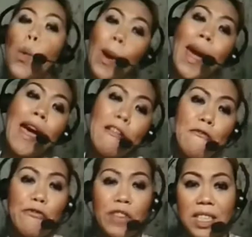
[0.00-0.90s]
when
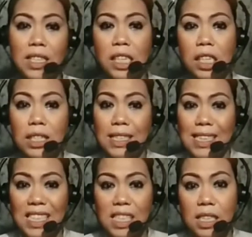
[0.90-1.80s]
physical
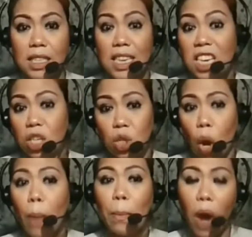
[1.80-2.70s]
distancing is
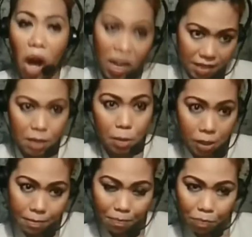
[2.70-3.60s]
not possible.